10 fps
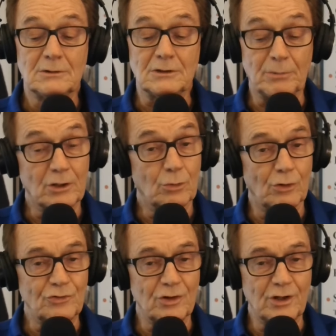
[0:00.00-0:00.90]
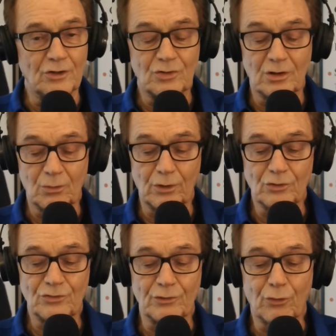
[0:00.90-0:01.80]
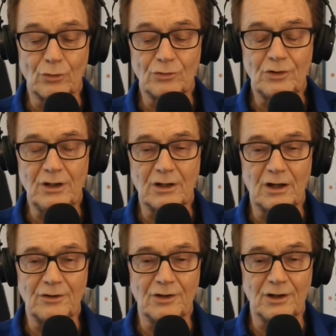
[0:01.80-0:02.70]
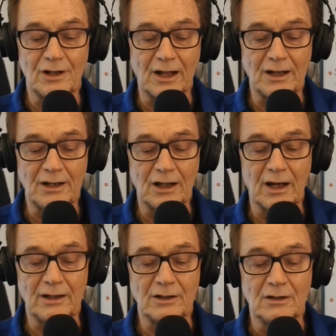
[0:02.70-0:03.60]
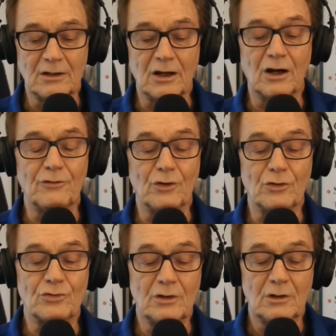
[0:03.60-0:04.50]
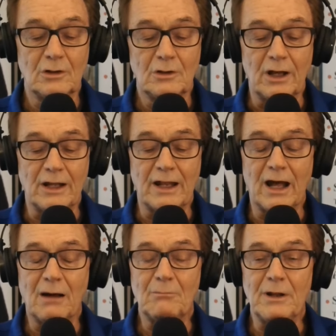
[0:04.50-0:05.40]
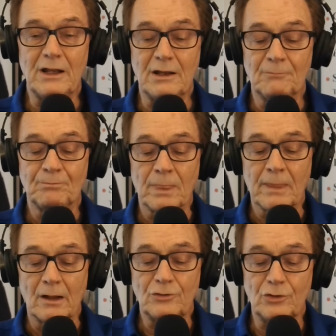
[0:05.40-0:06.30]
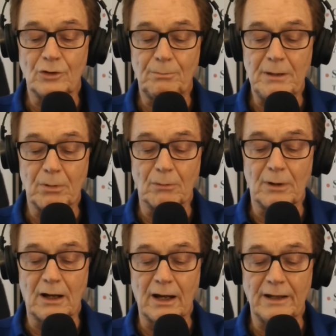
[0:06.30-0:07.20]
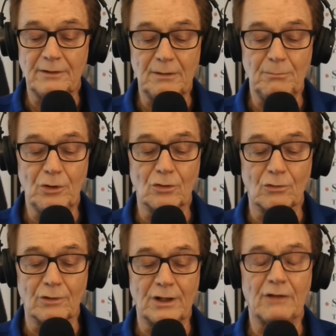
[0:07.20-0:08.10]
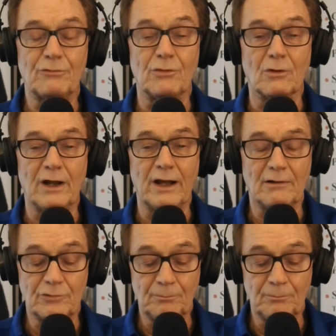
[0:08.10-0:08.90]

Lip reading: the big question is, where's the 1,499 others, and how many do the people behind the mule in Heathrow have?